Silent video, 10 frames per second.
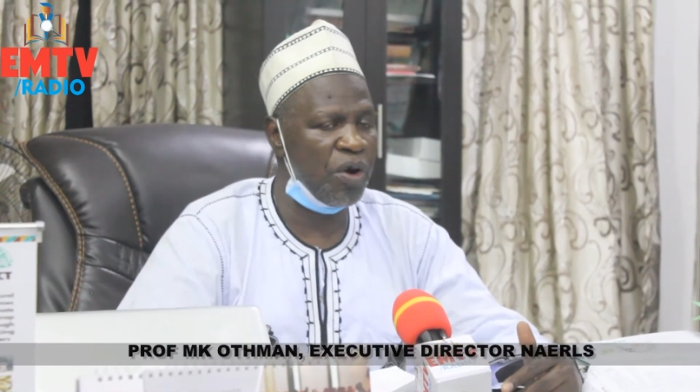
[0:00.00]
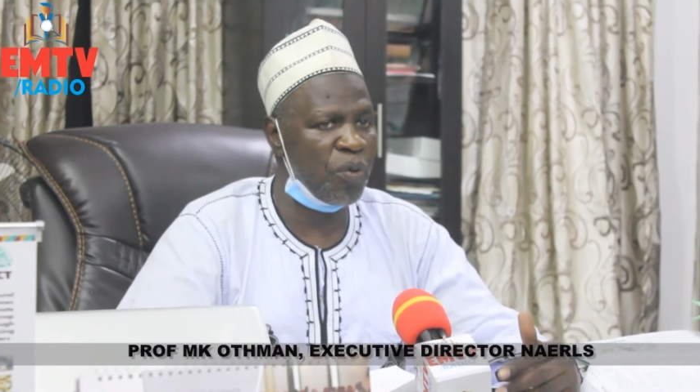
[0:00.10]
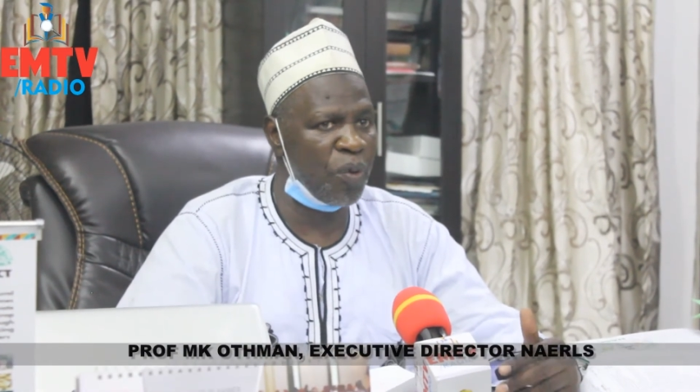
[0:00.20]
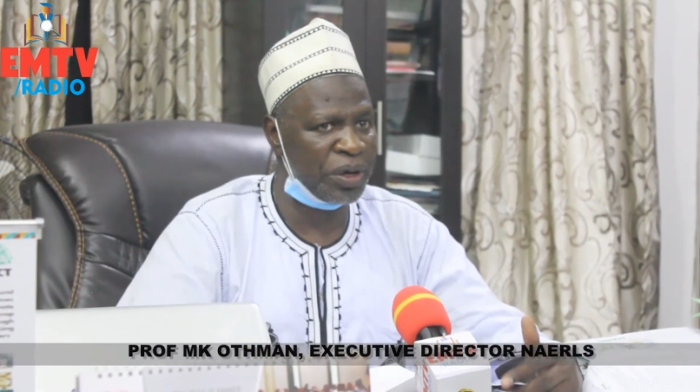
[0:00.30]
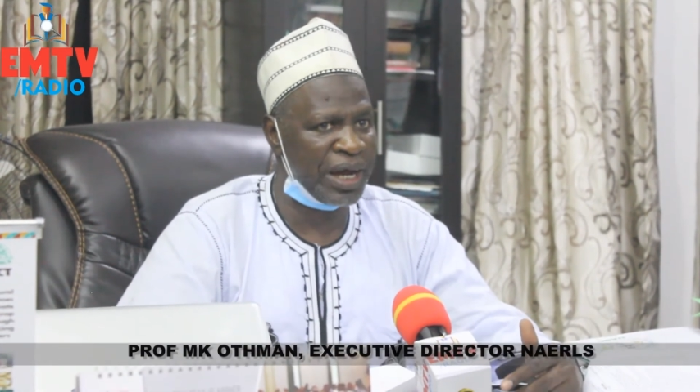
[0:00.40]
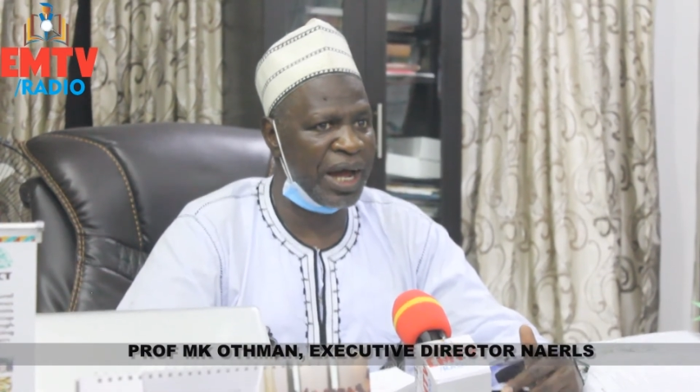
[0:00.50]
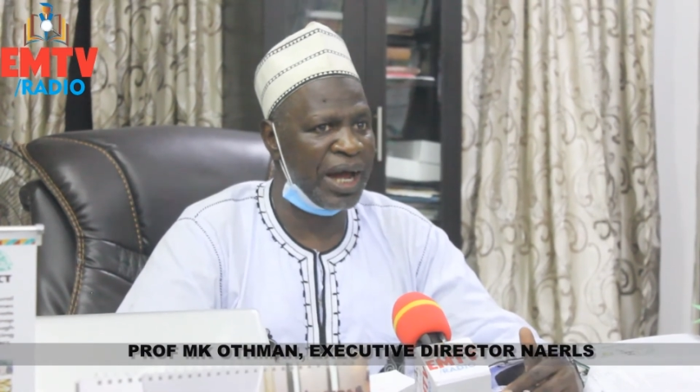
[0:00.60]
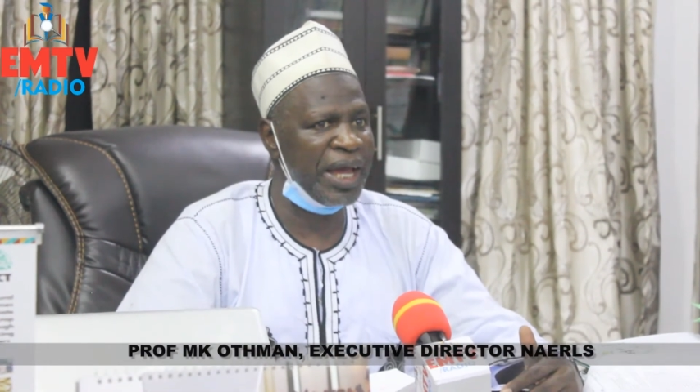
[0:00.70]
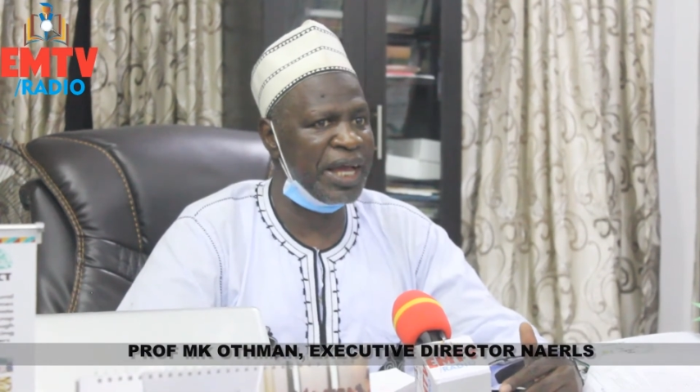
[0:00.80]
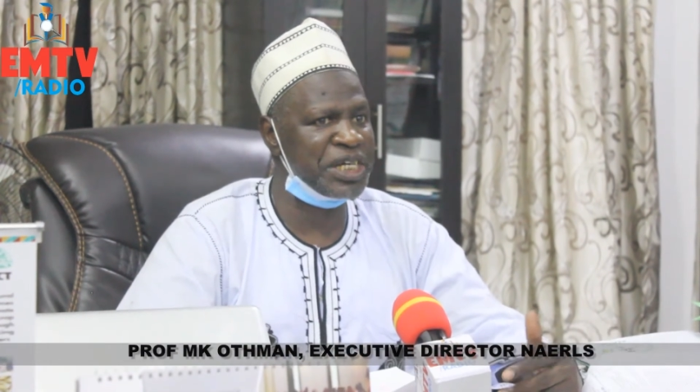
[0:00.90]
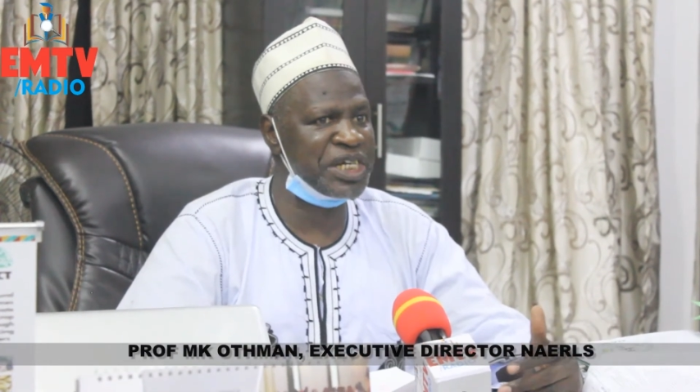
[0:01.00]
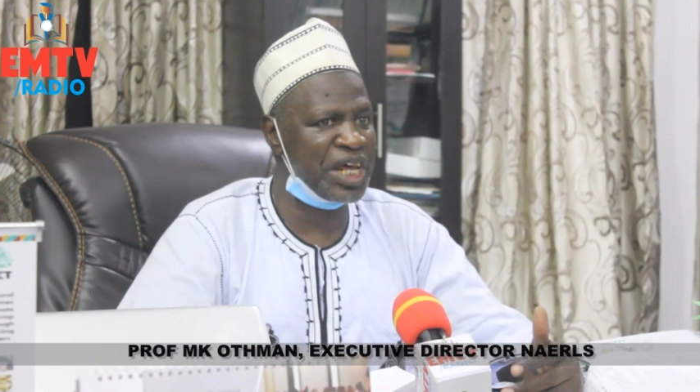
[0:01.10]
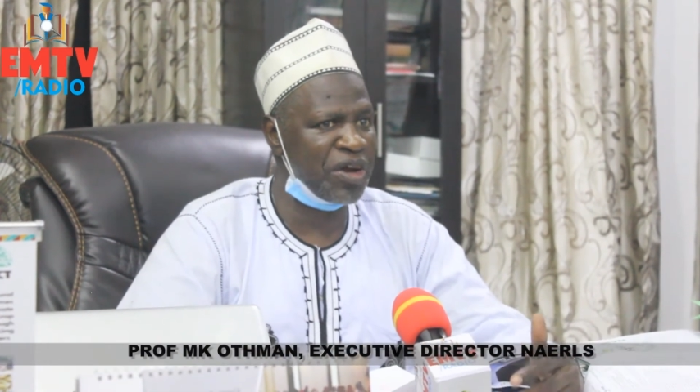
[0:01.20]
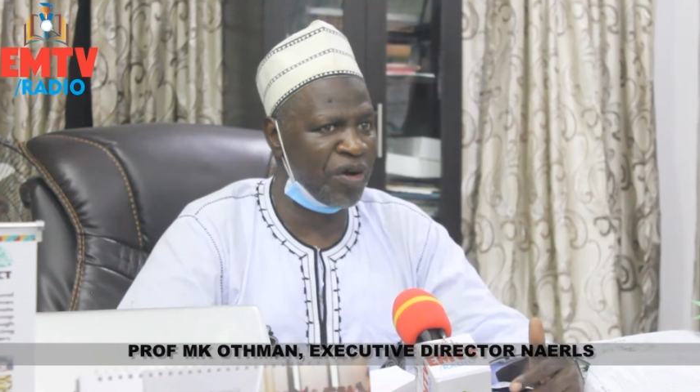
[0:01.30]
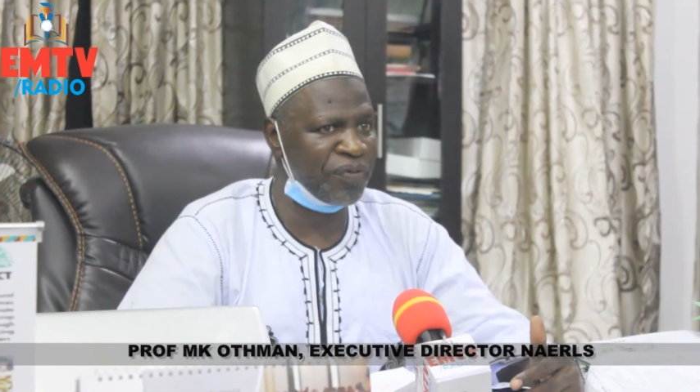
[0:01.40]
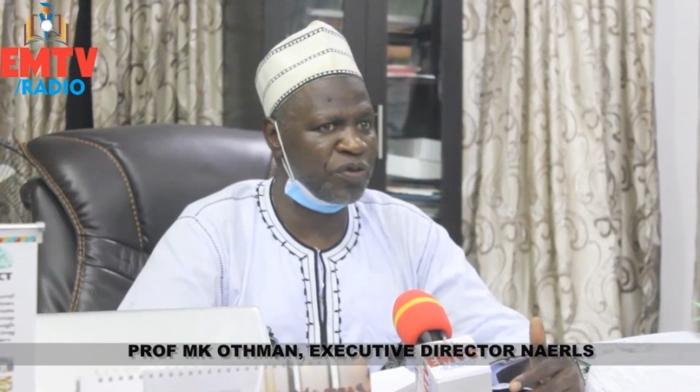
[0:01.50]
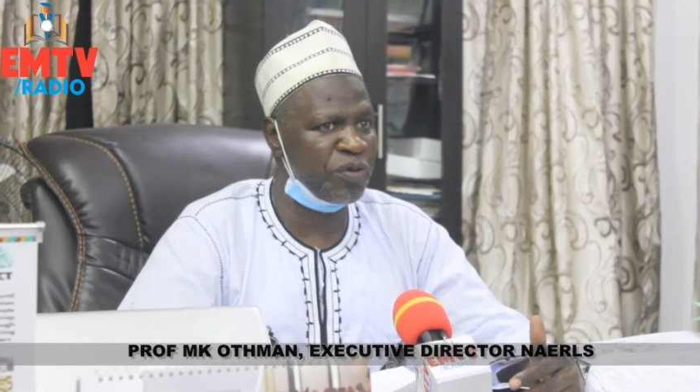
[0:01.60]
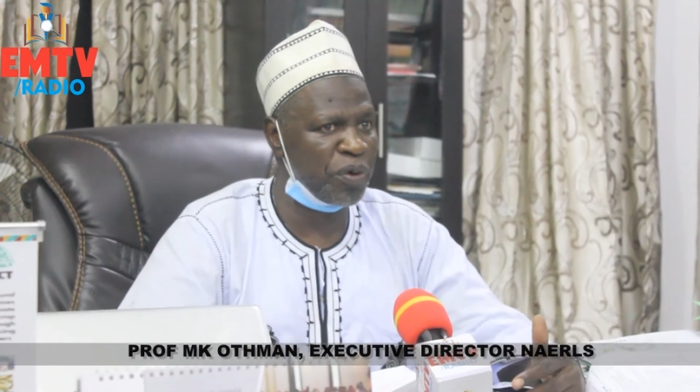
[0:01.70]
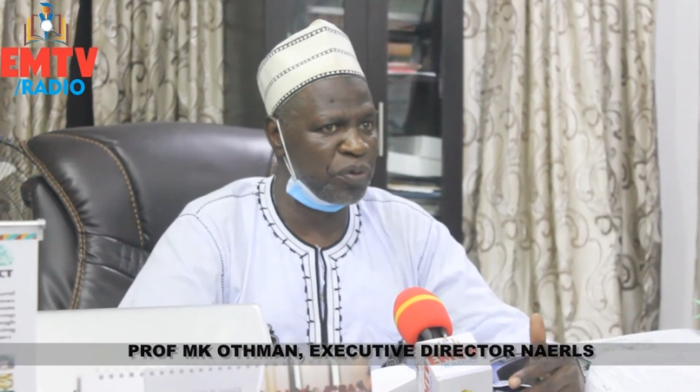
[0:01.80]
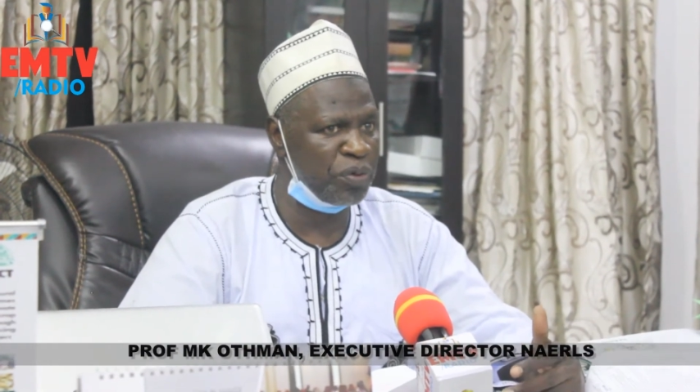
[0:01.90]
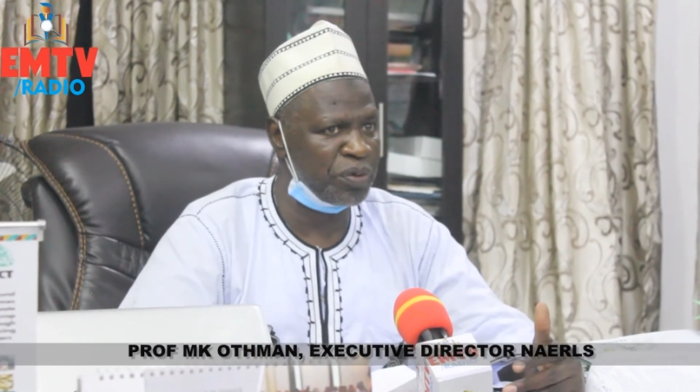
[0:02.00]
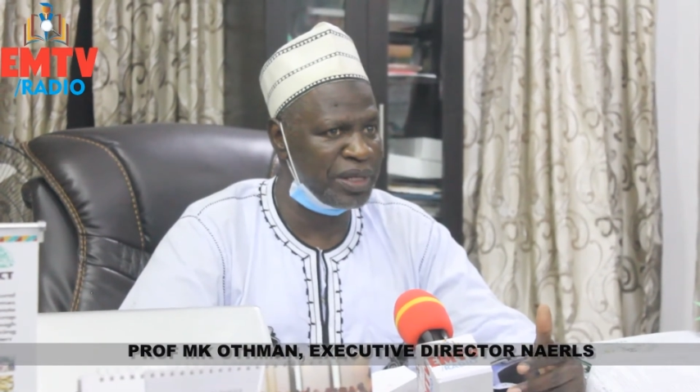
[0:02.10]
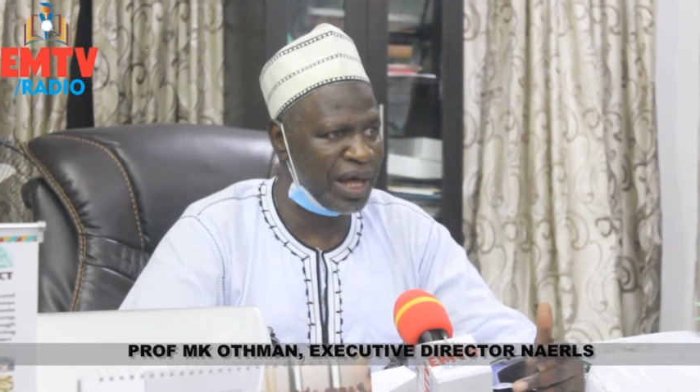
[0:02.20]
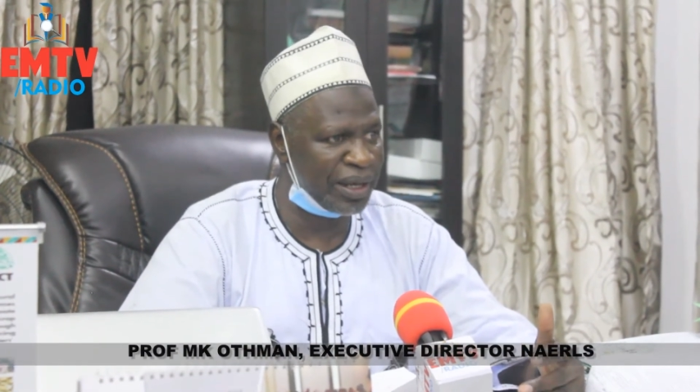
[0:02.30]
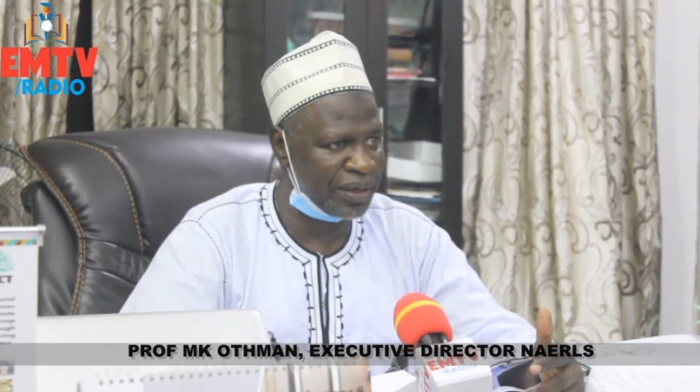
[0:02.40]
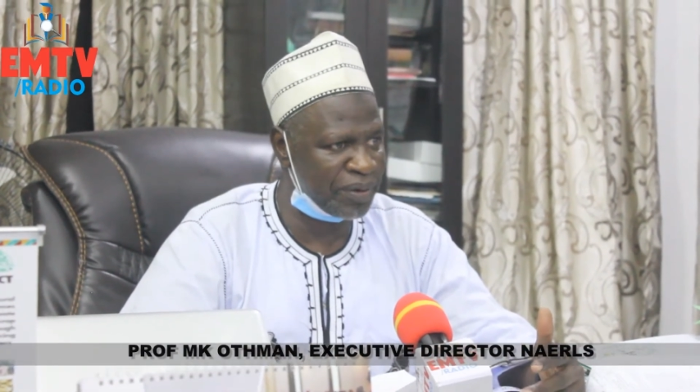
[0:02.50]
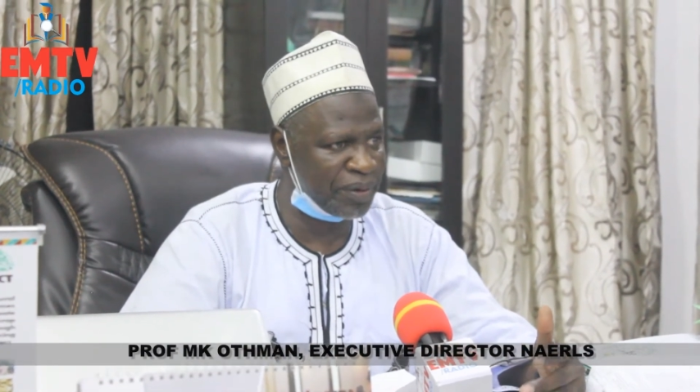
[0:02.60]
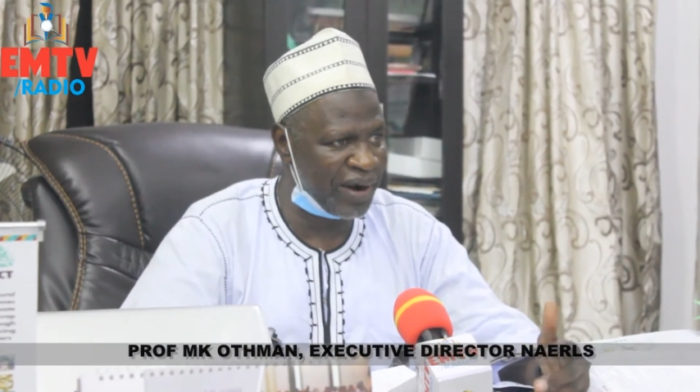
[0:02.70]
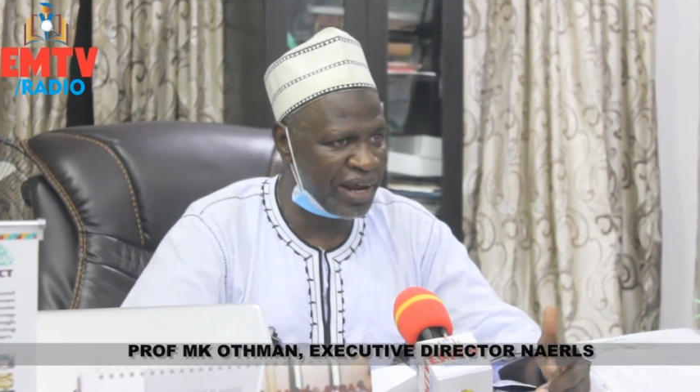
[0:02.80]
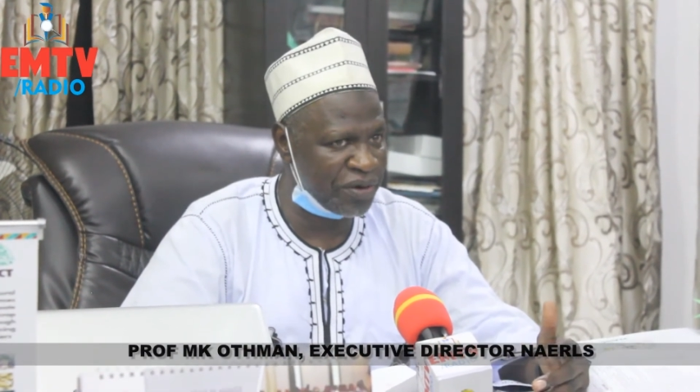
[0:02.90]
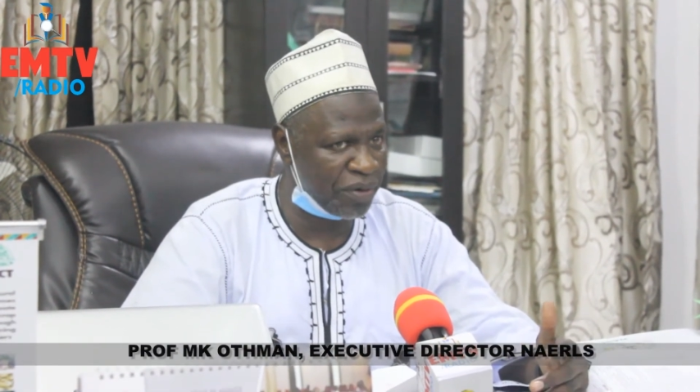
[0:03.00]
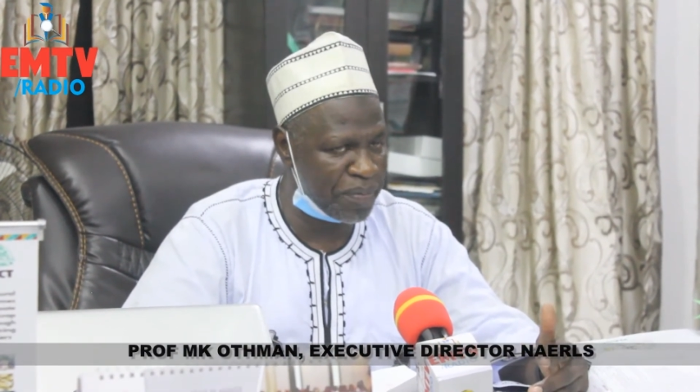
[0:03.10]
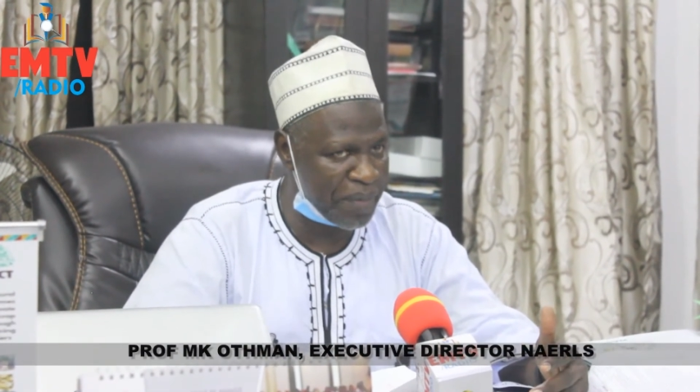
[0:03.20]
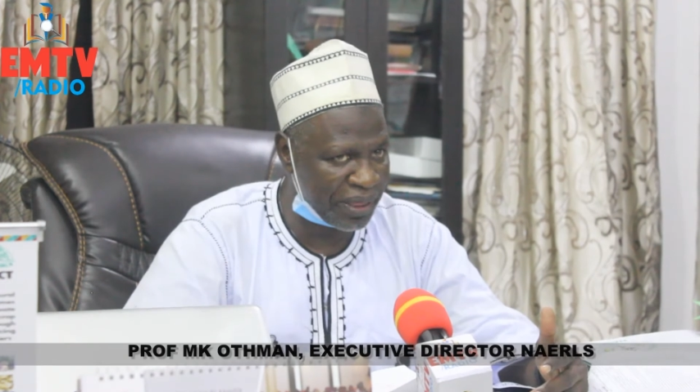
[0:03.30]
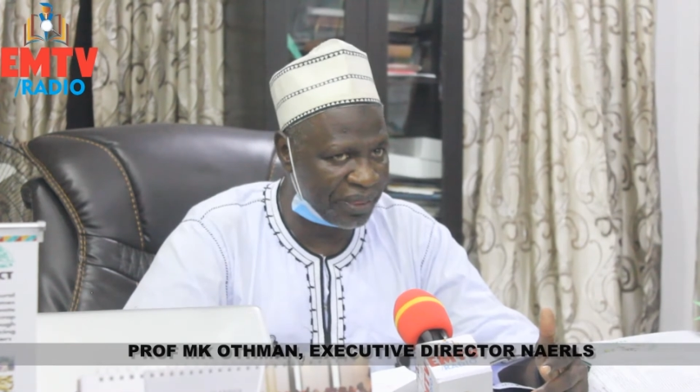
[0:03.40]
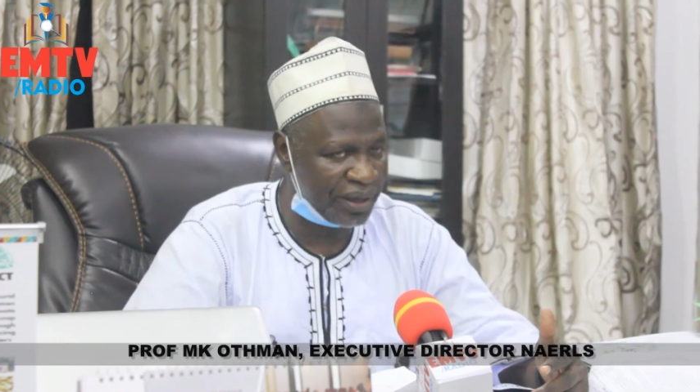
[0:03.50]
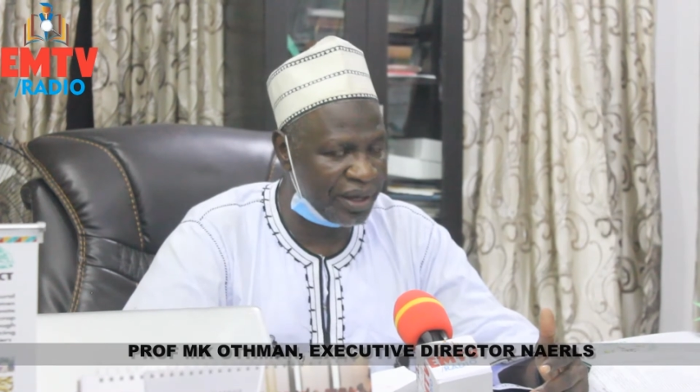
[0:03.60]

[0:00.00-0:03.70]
water is enough to produce that variety of maize.